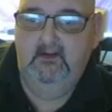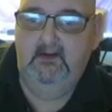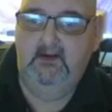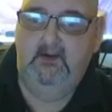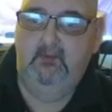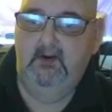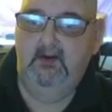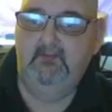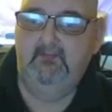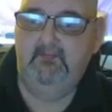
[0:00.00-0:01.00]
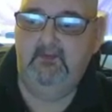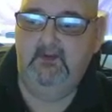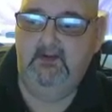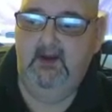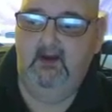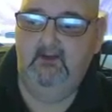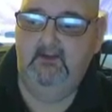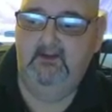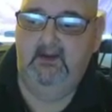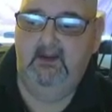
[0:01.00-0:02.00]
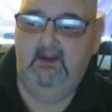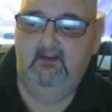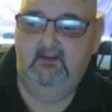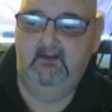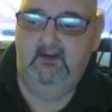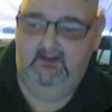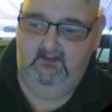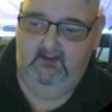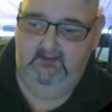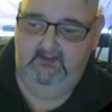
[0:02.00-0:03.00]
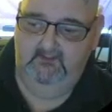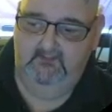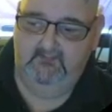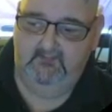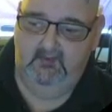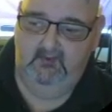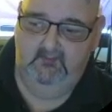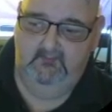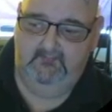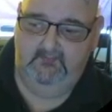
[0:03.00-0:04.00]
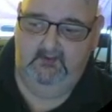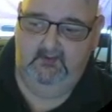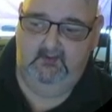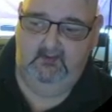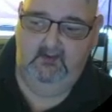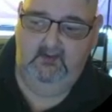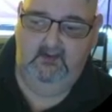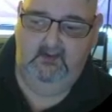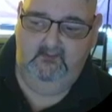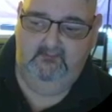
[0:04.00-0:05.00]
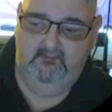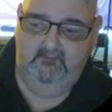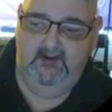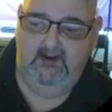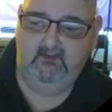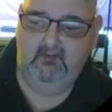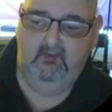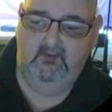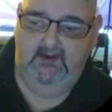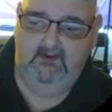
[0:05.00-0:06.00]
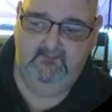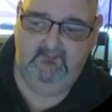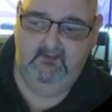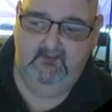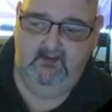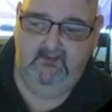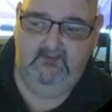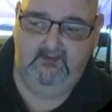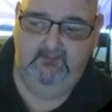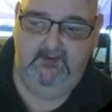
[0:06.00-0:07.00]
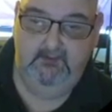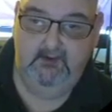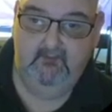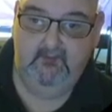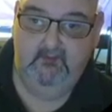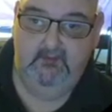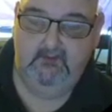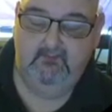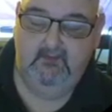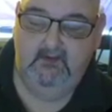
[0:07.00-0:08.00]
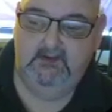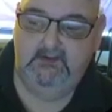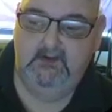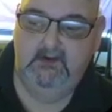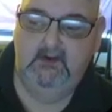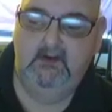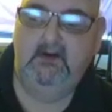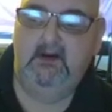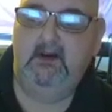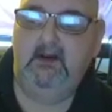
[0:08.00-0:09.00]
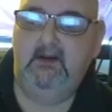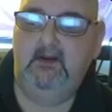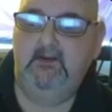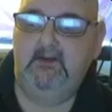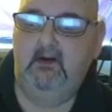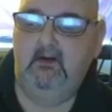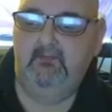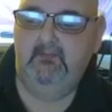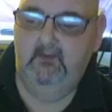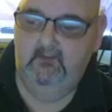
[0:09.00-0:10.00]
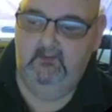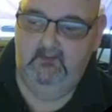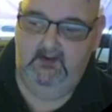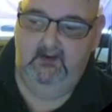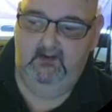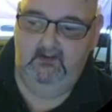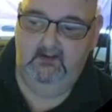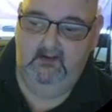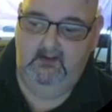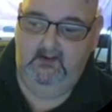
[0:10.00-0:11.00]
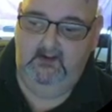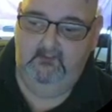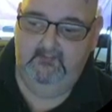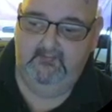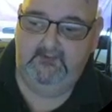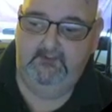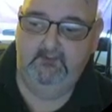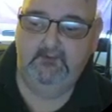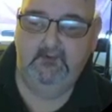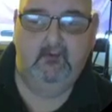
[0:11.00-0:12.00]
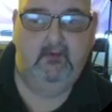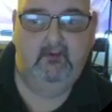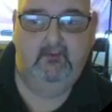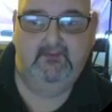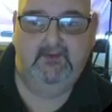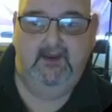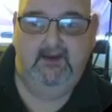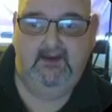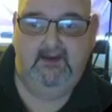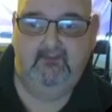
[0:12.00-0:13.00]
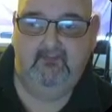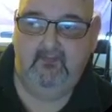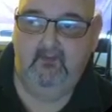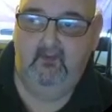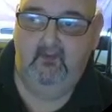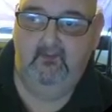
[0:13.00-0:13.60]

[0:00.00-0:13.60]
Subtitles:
it was gotten at an undisclosed food bank location, I think maybe on the Quebec side. And also, it was a cute girl who was getting it, so